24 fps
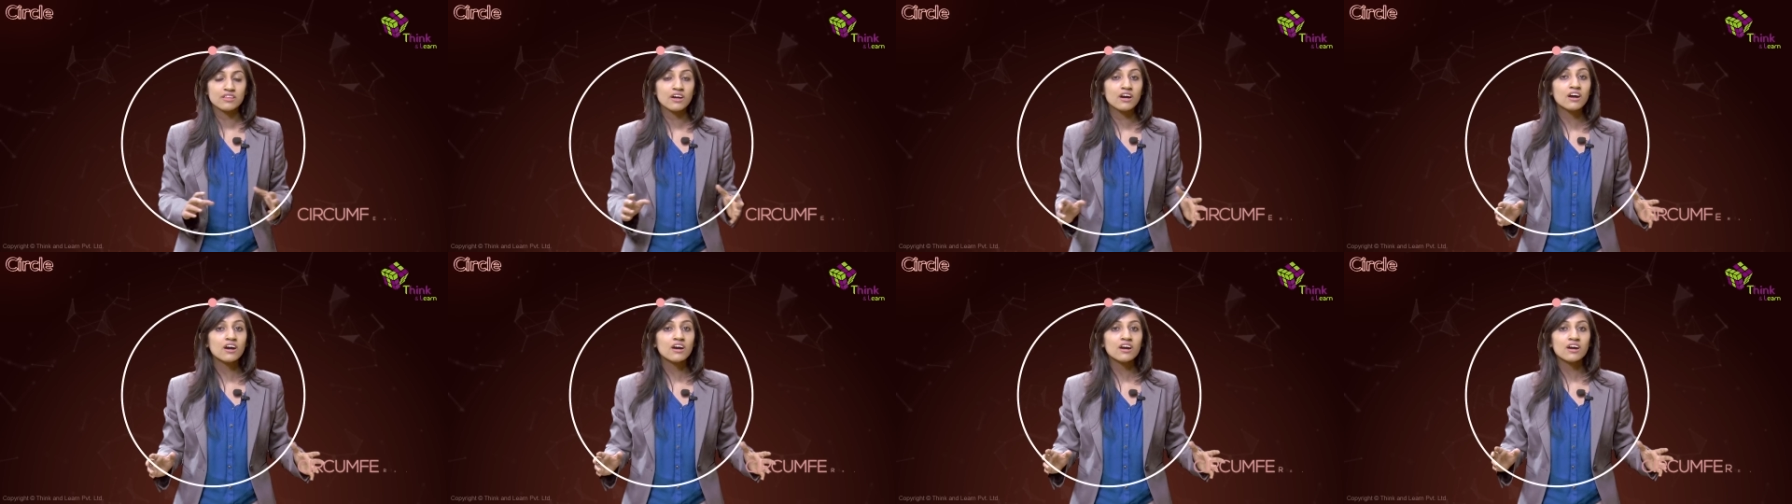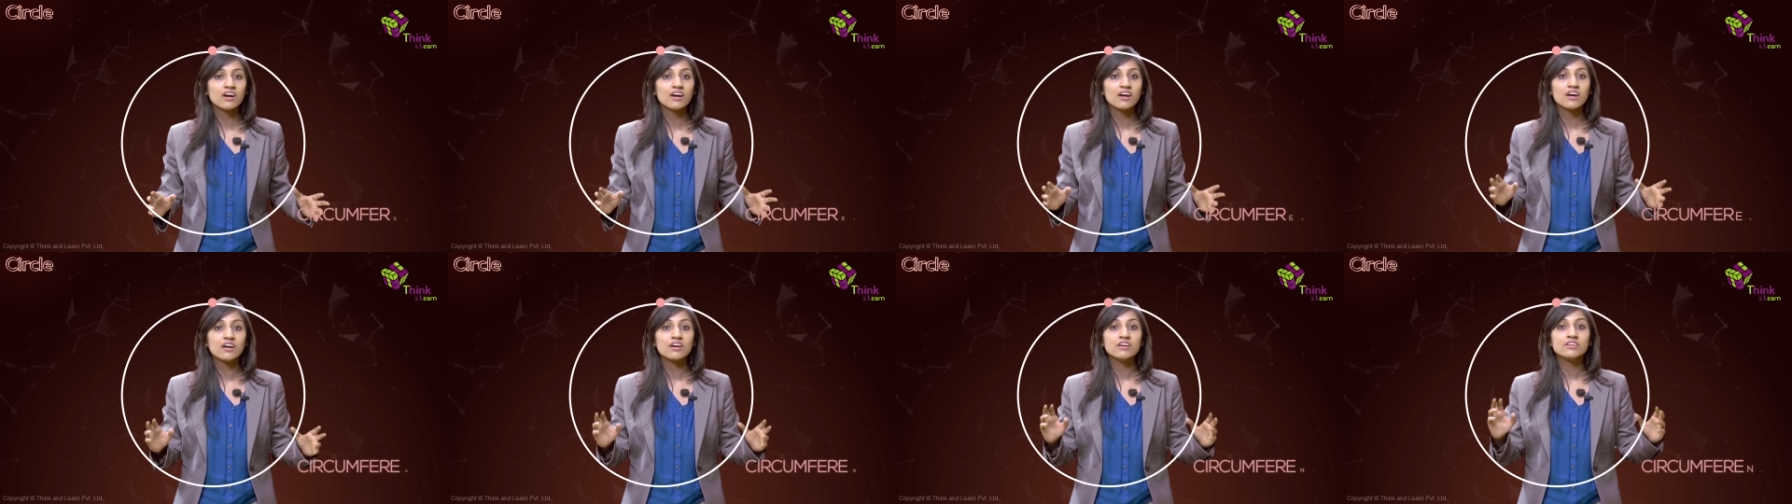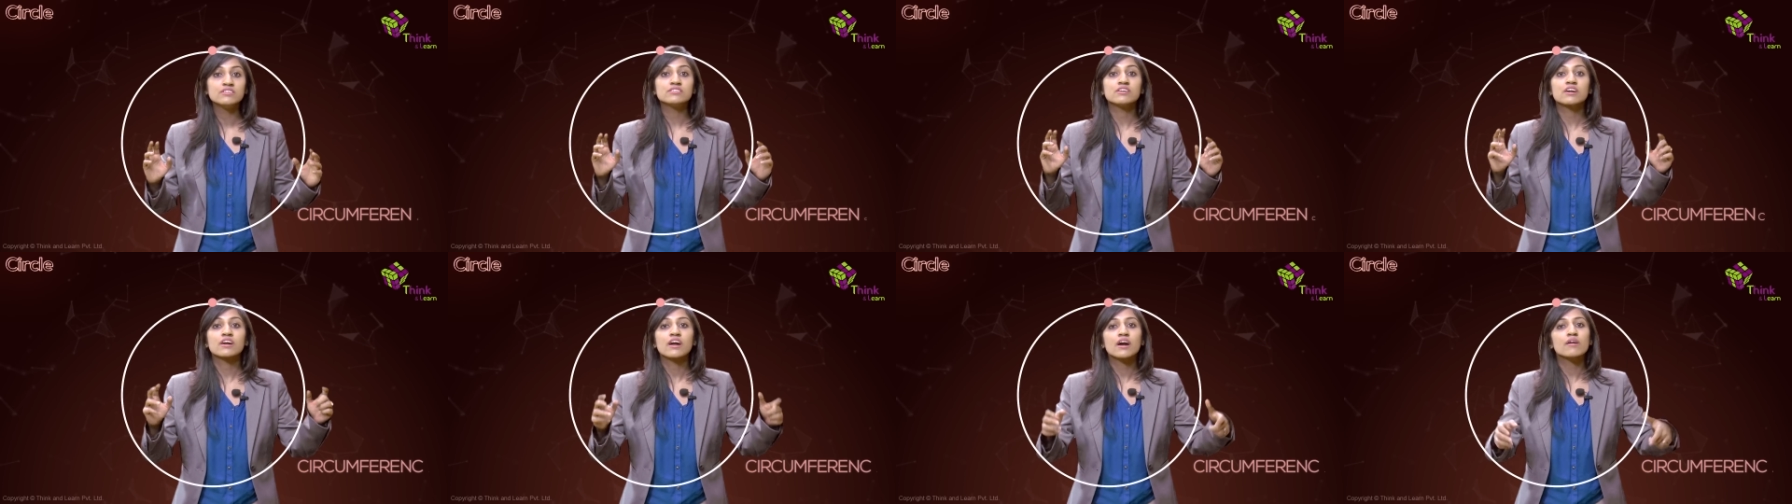the
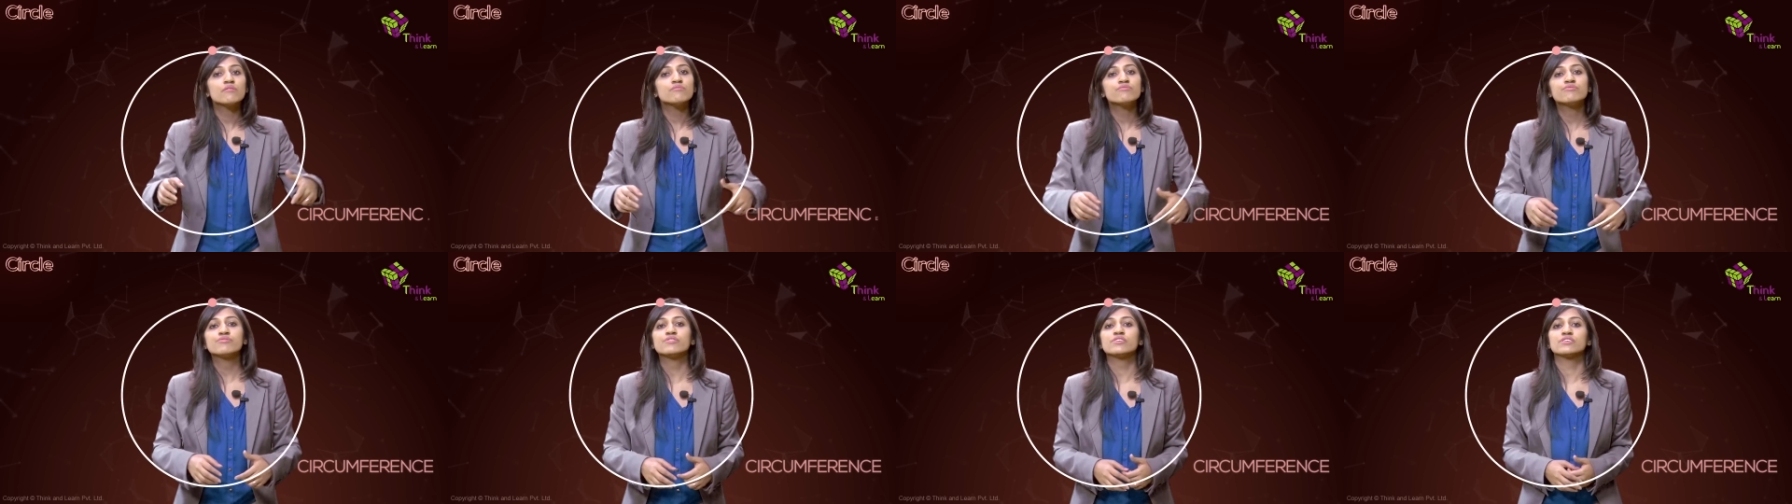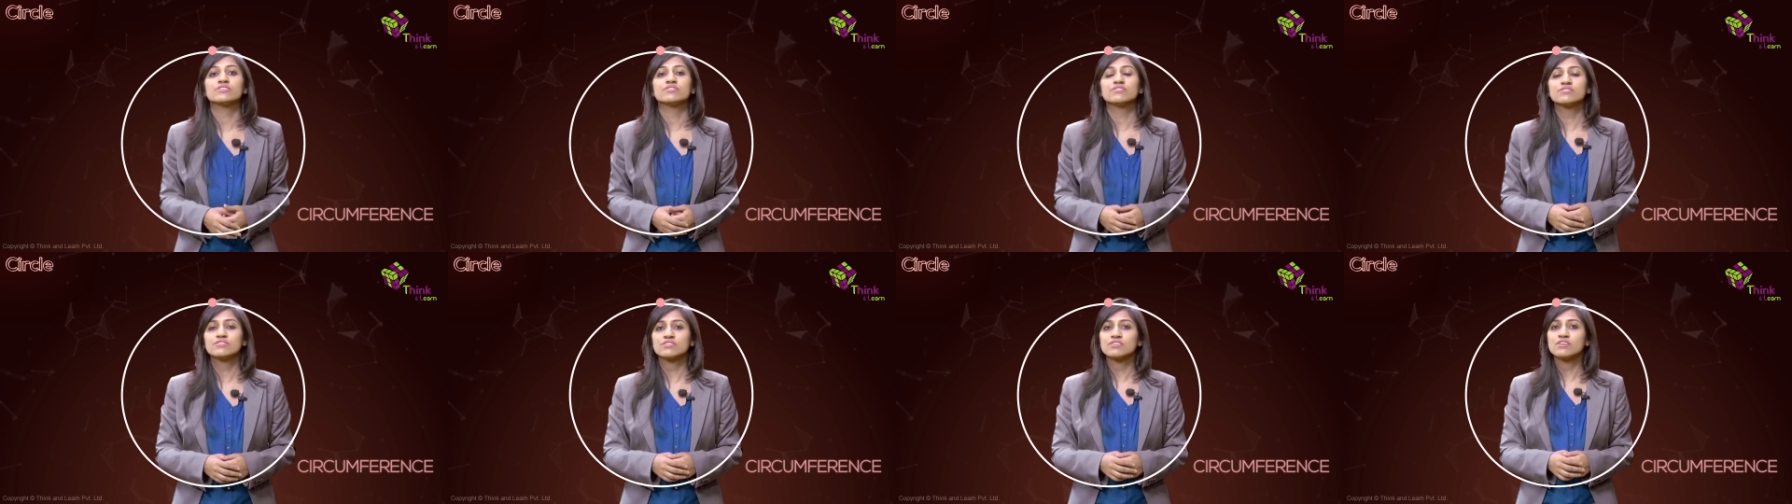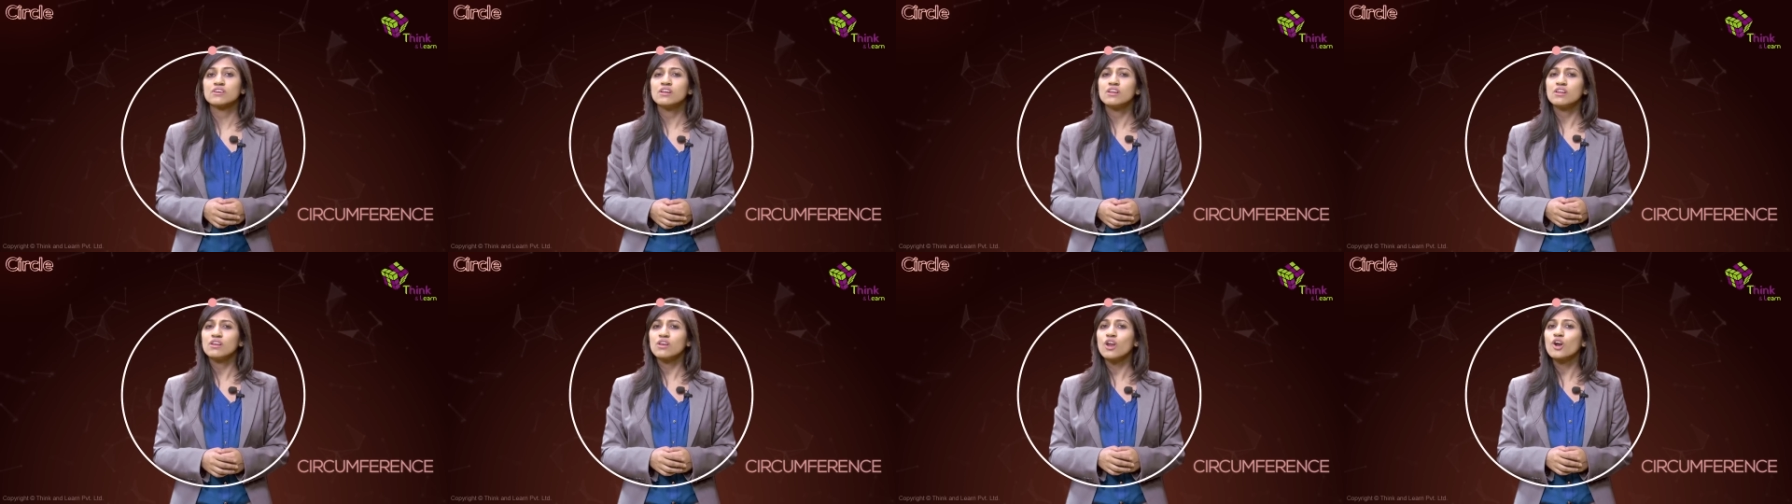circumference.
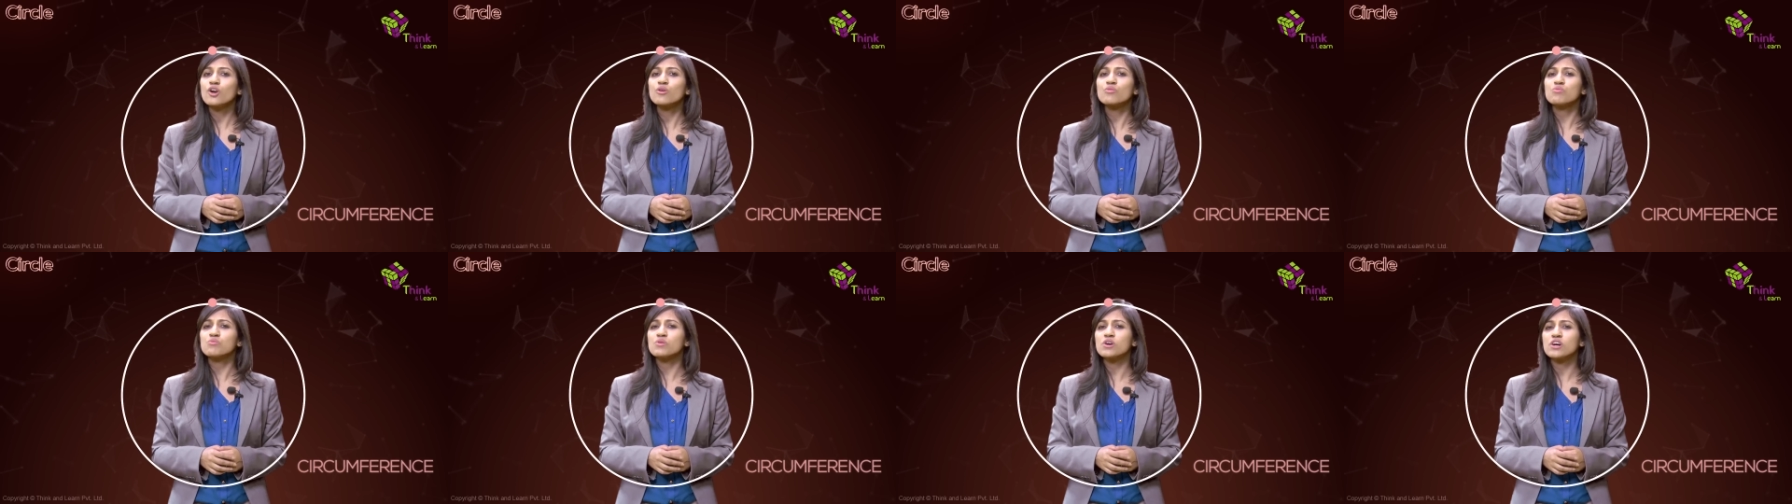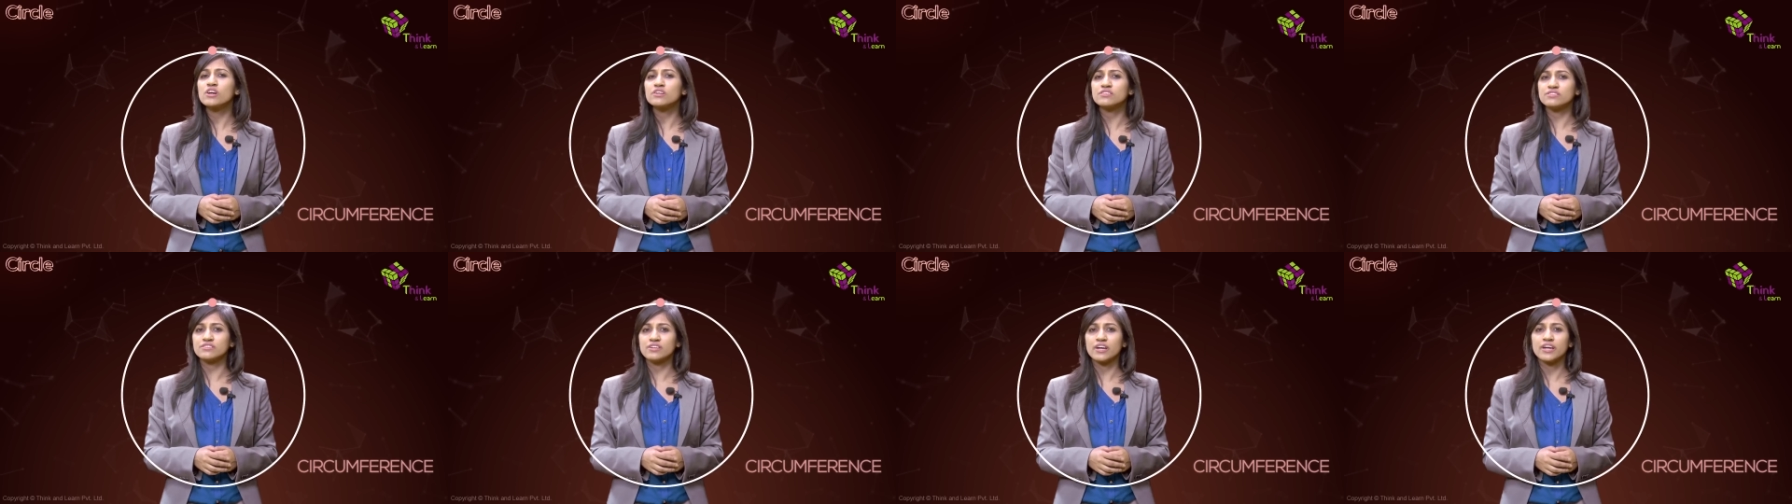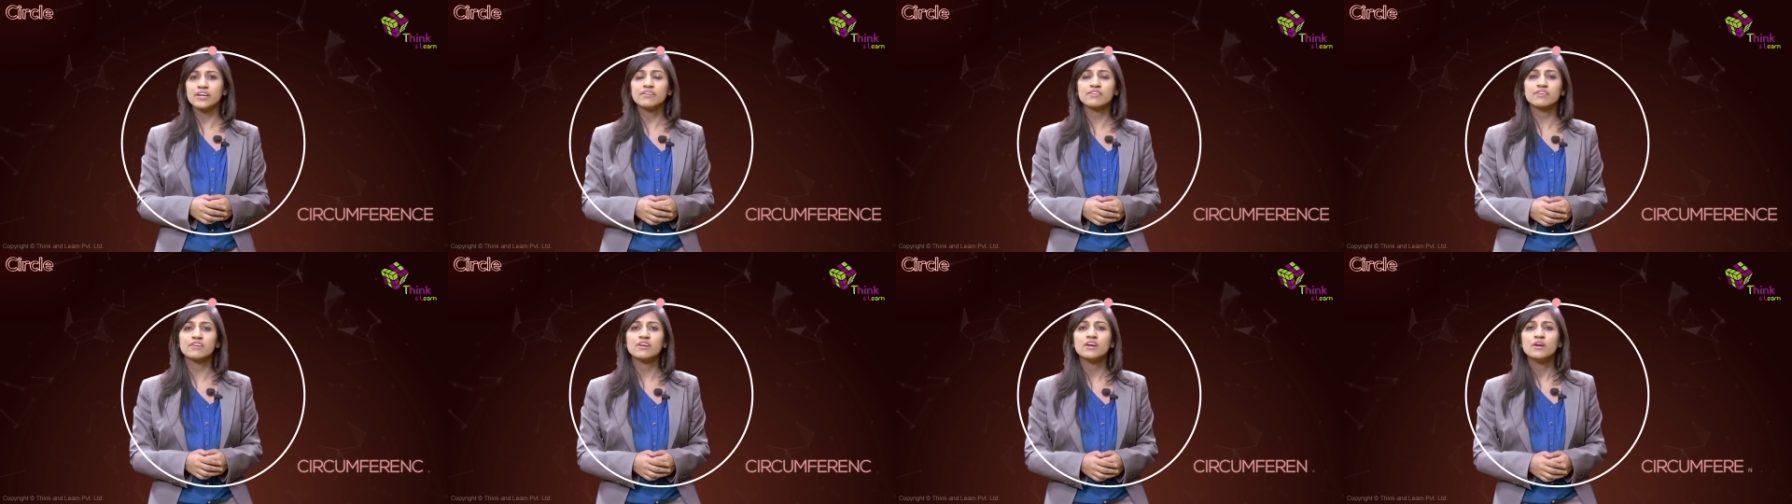A lot of words,
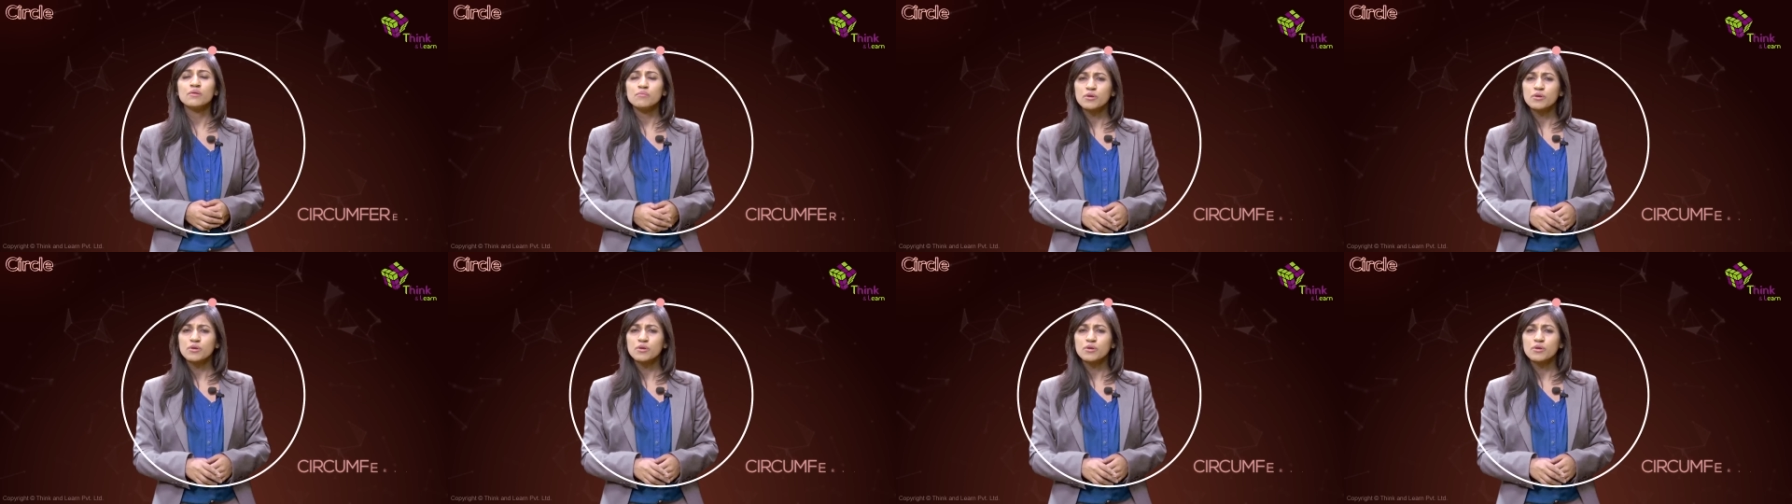right?